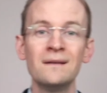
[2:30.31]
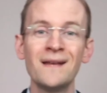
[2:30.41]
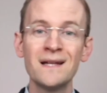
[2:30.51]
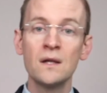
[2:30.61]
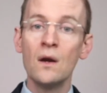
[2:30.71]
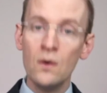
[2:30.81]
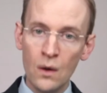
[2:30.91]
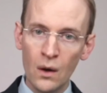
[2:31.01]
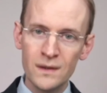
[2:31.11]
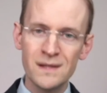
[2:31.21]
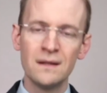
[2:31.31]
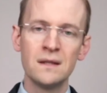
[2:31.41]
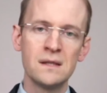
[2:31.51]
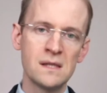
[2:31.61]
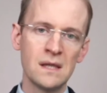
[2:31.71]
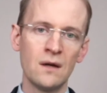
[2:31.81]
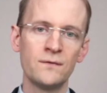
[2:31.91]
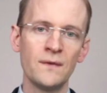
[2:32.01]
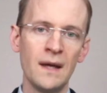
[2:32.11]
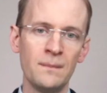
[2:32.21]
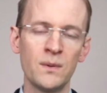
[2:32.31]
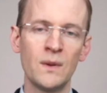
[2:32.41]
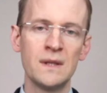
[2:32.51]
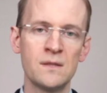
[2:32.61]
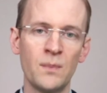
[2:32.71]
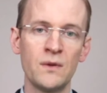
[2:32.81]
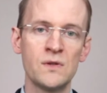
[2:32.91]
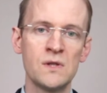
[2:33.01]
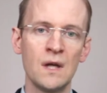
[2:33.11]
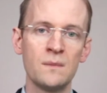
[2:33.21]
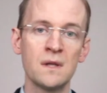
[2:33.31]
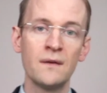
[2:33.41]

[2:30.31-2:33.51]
that's not self-employed sponsorship.